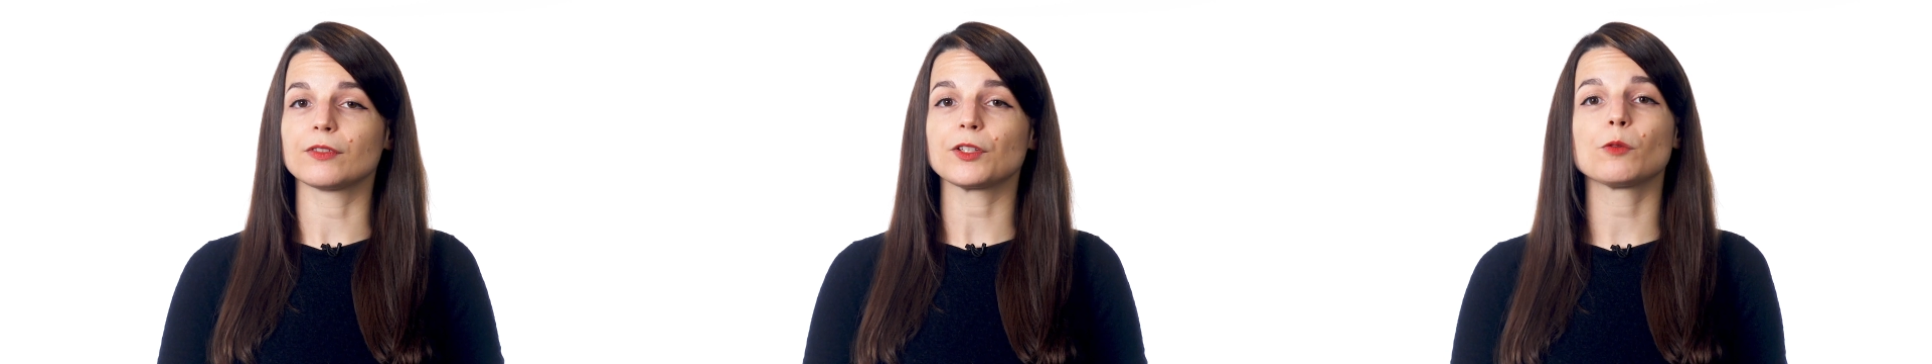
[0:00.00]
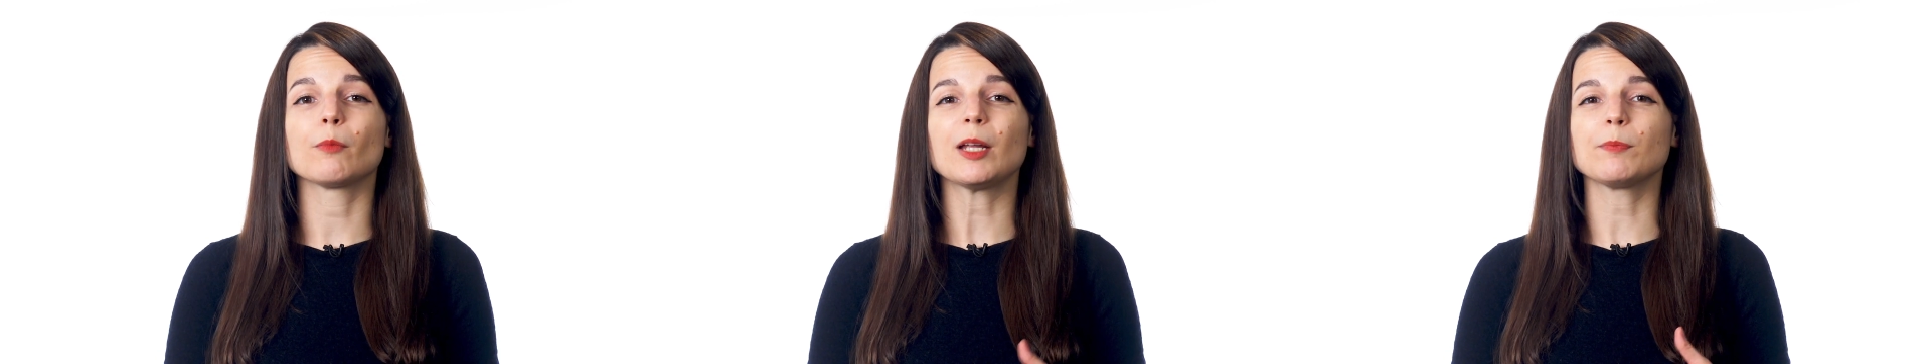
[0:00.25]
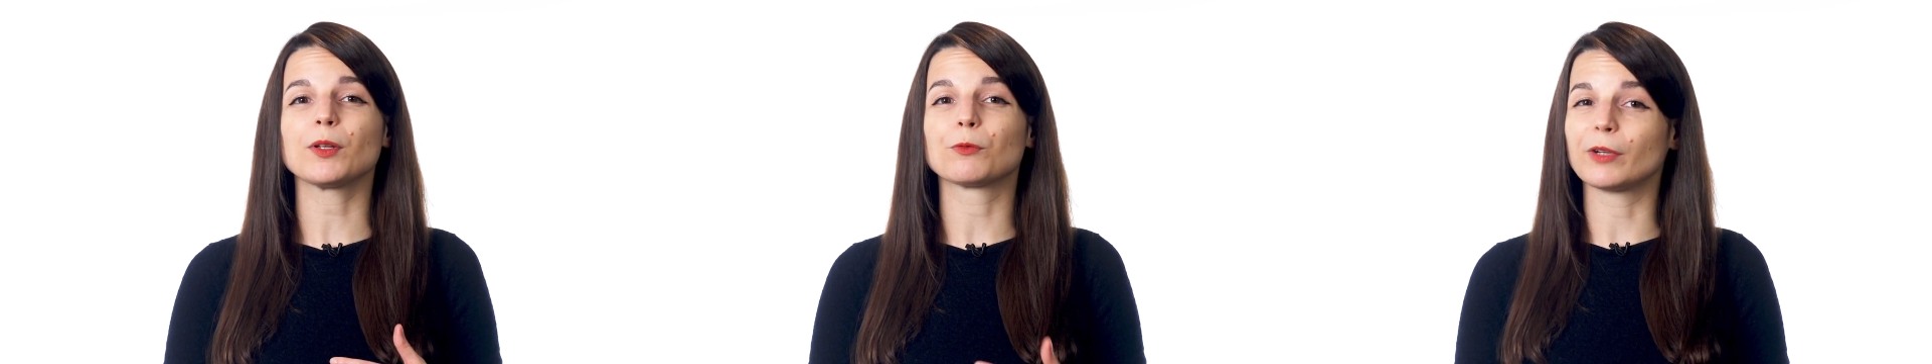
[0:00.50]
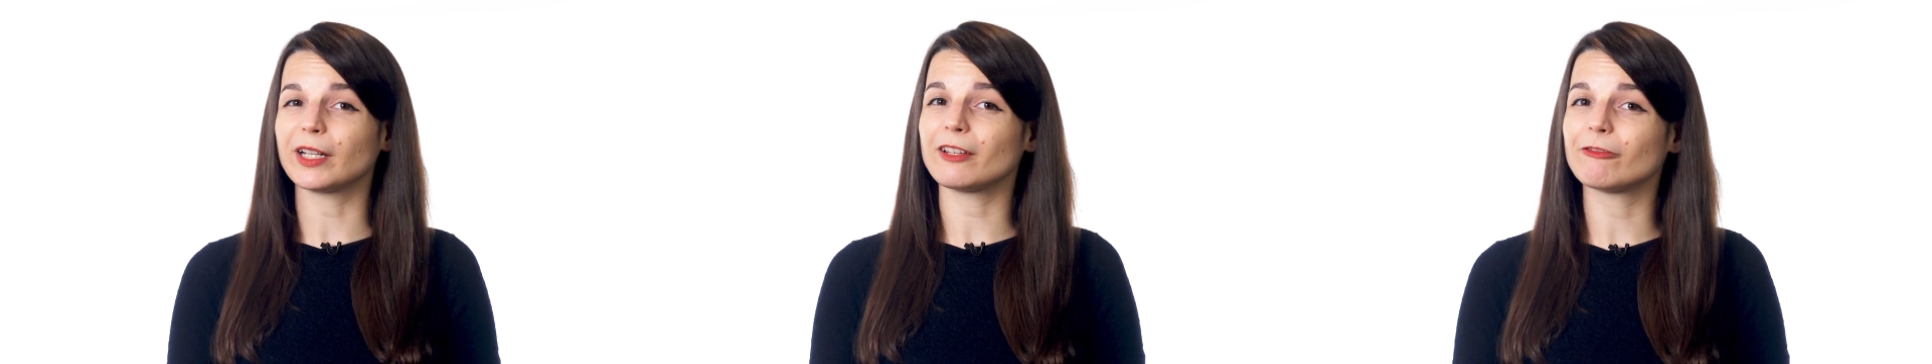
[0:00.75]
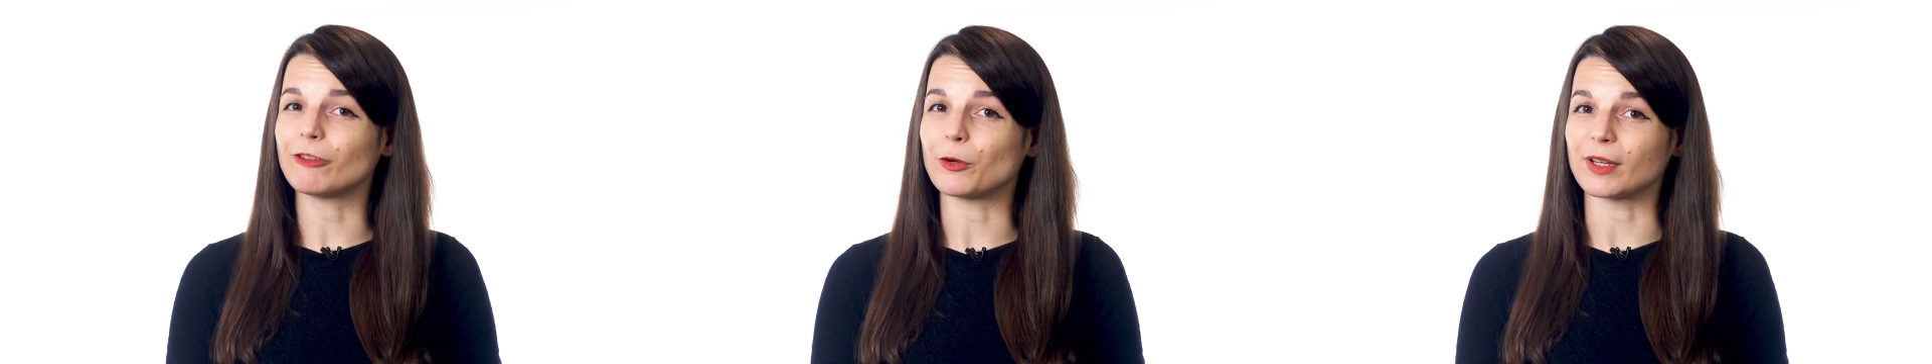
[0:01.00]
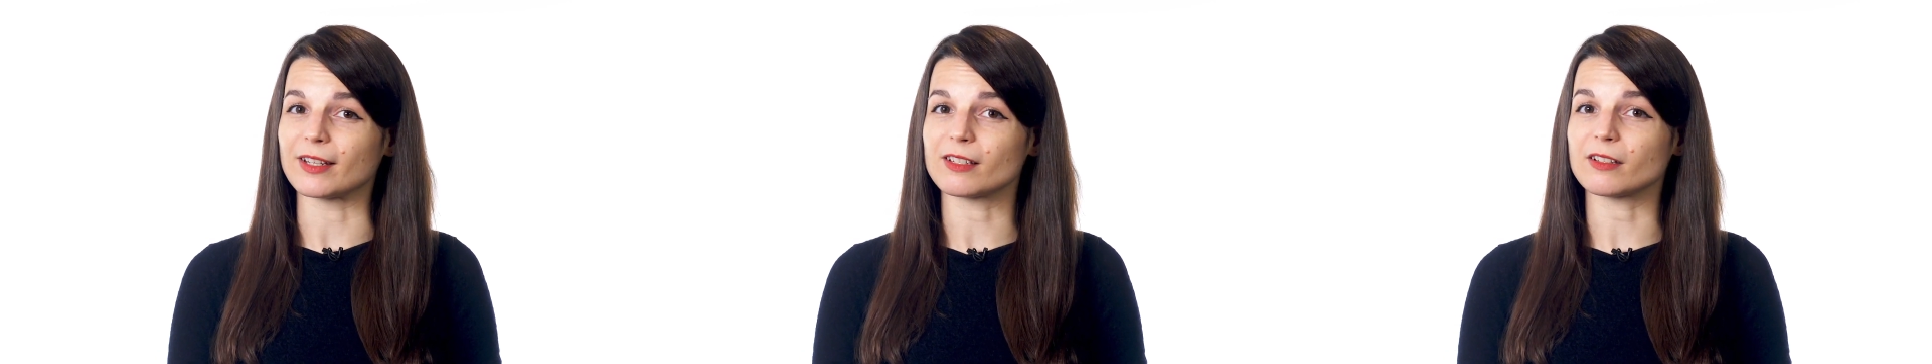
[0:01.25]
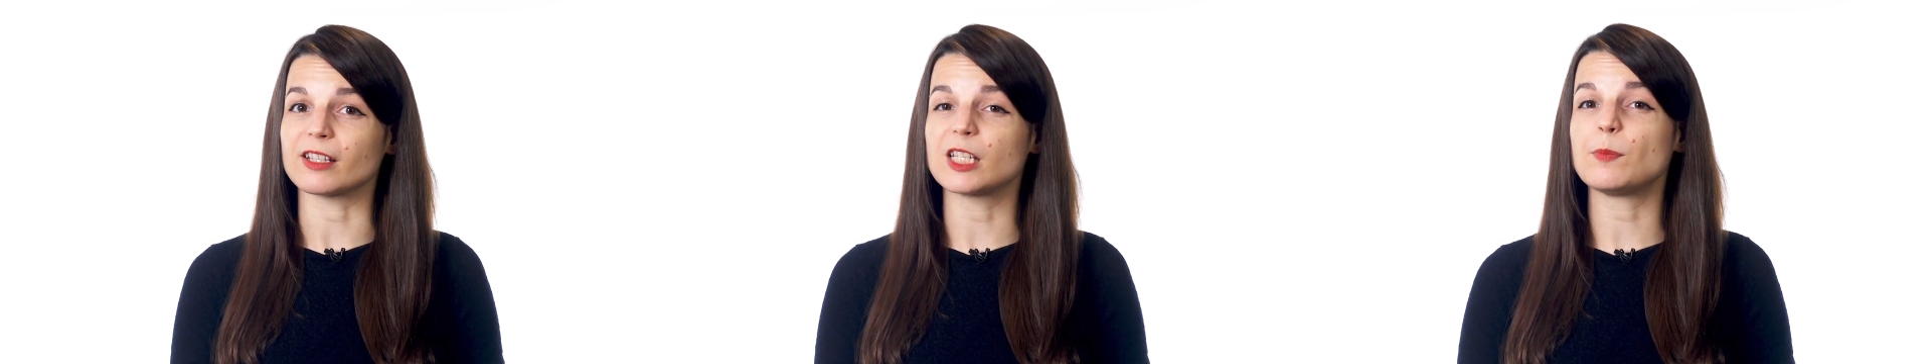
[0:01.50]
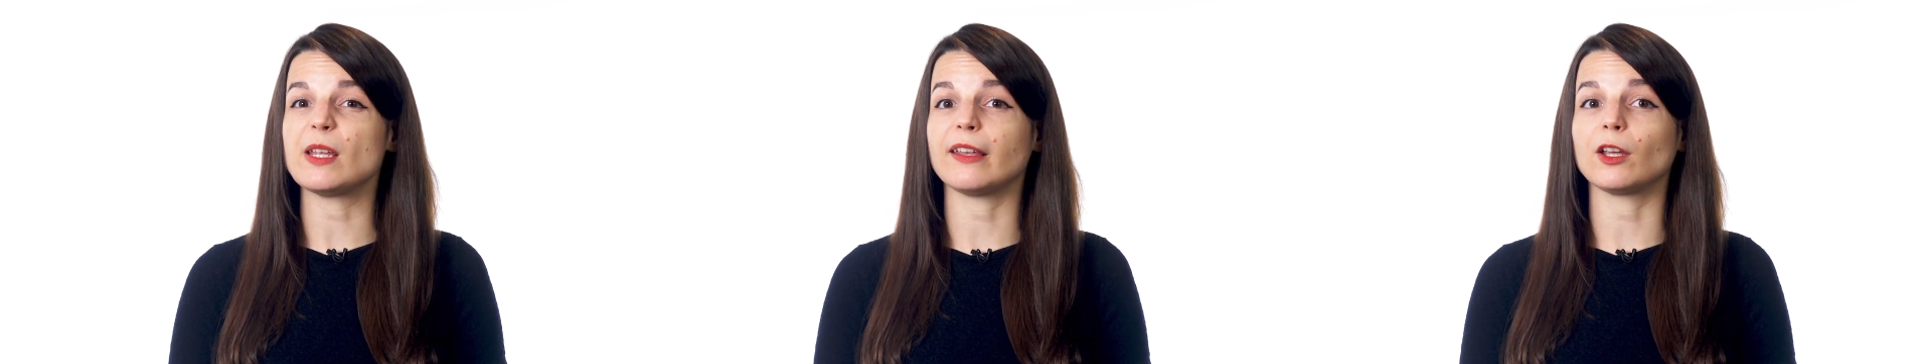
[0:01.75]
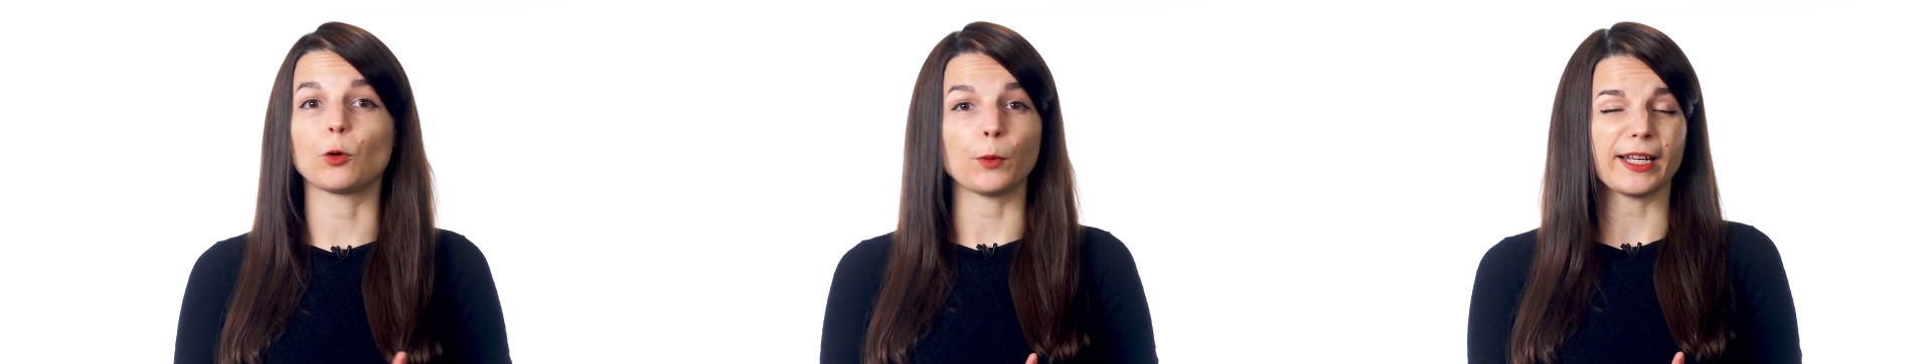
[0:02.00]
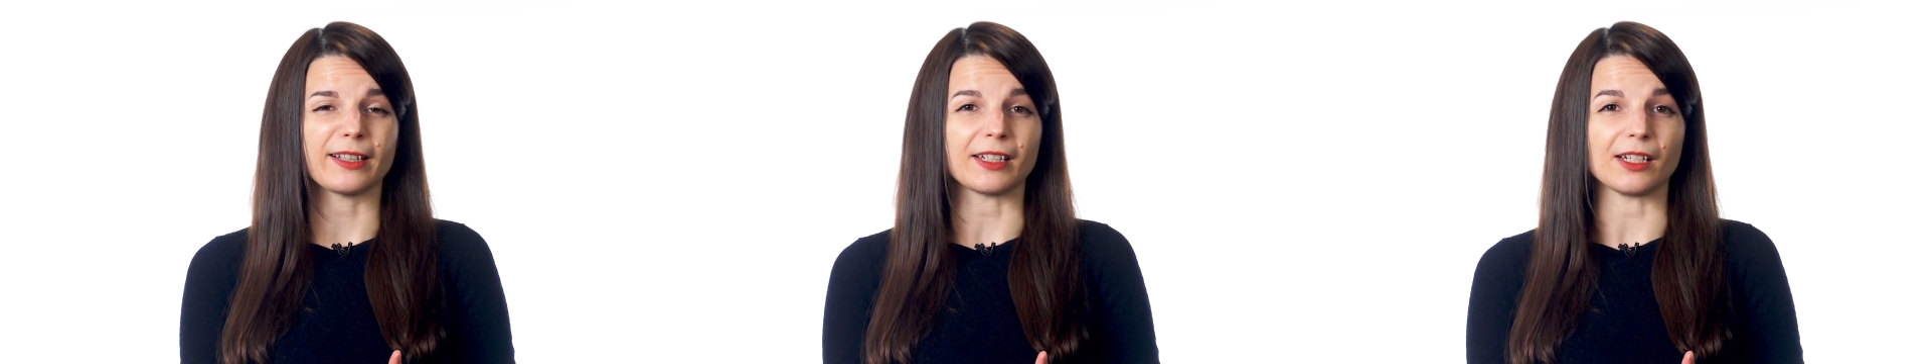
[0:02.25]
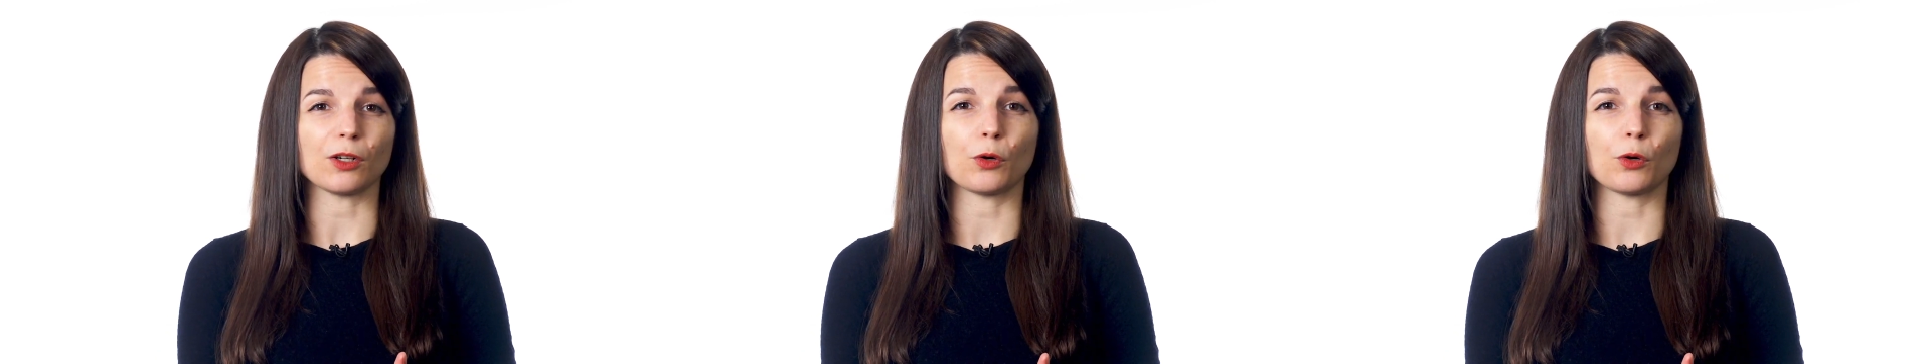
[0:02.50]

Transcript: you might be really focused on speaking quickly